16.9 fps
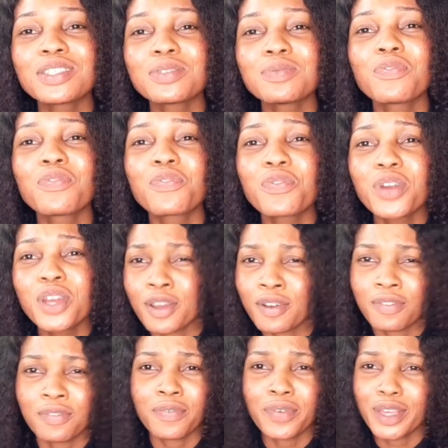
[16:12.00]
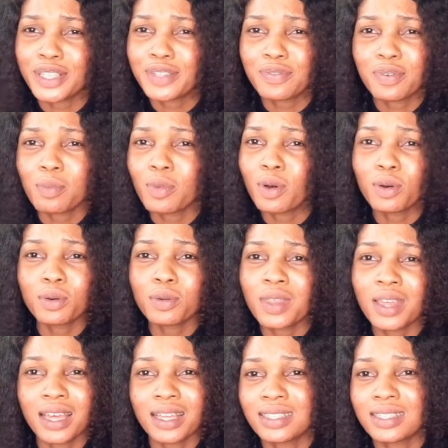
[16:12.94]
free your face from all
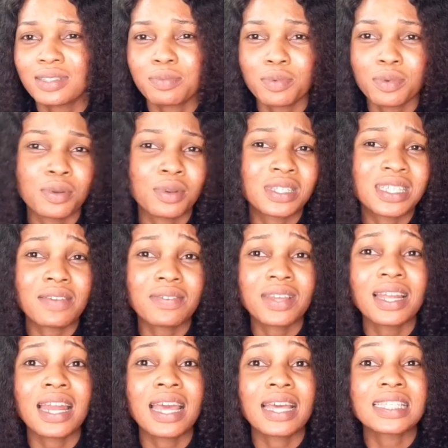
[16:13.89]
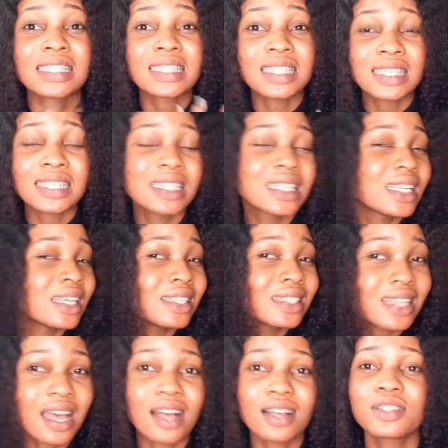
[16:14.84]
that products. I've said like 6 things
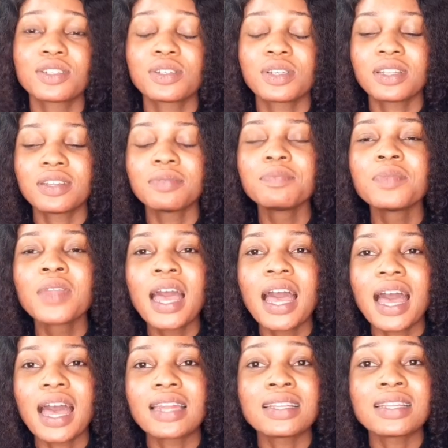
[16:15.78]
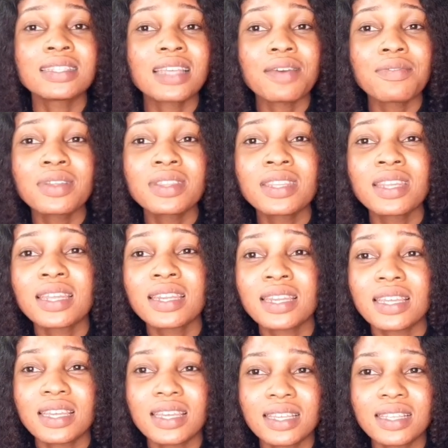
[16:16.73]
actually. And the 7th thing
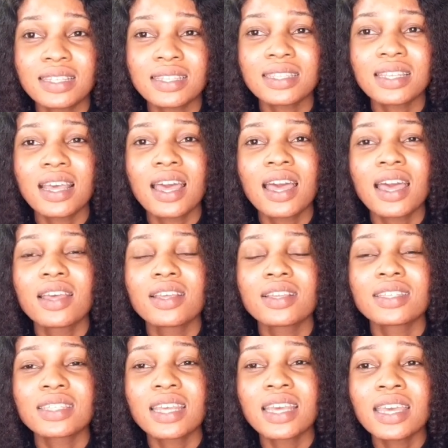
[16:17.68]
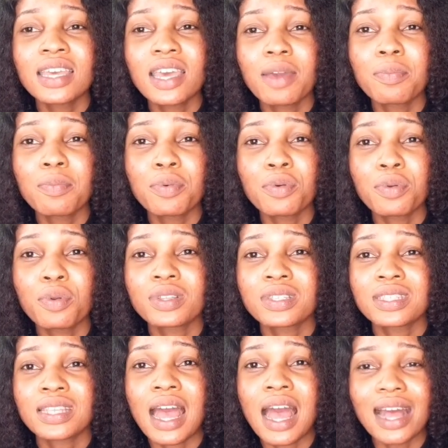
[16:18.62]
is skincare products
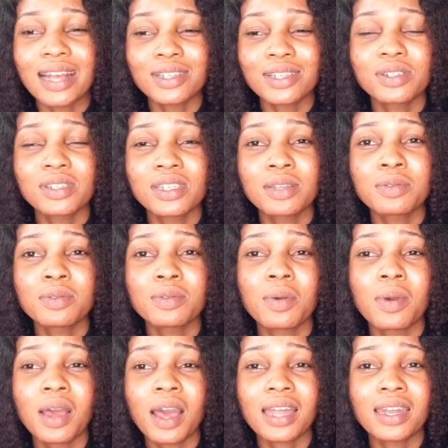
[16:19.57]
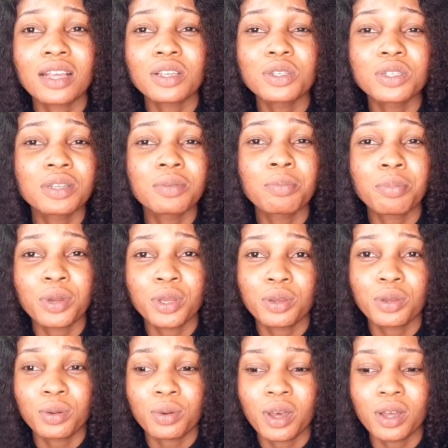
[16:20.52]
that can actually
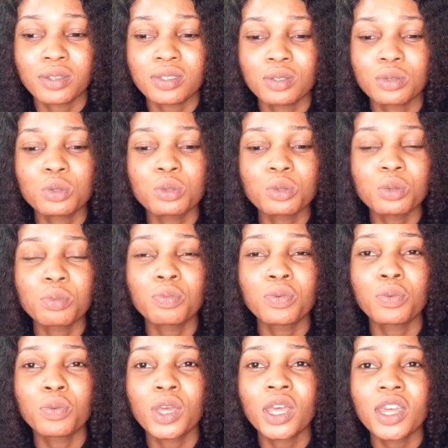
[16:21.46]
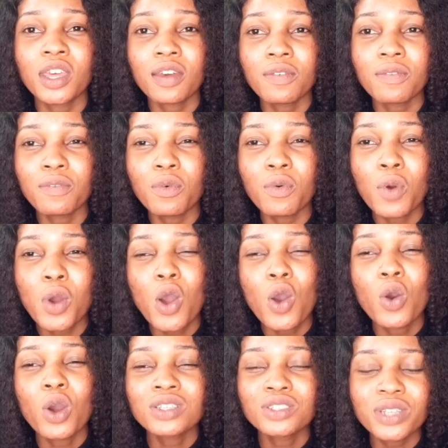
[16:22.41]
break you out. So be careful.
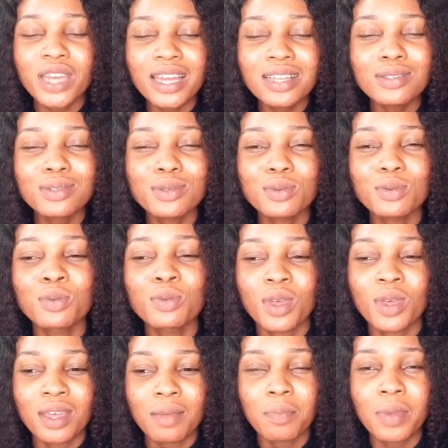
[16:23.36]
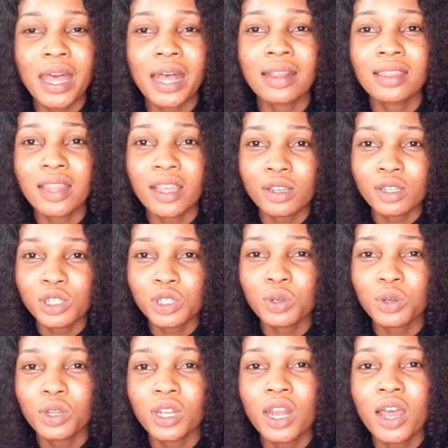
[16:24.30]
Try to pay
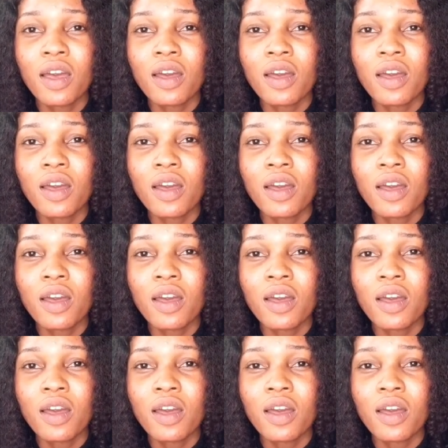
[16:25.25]
attention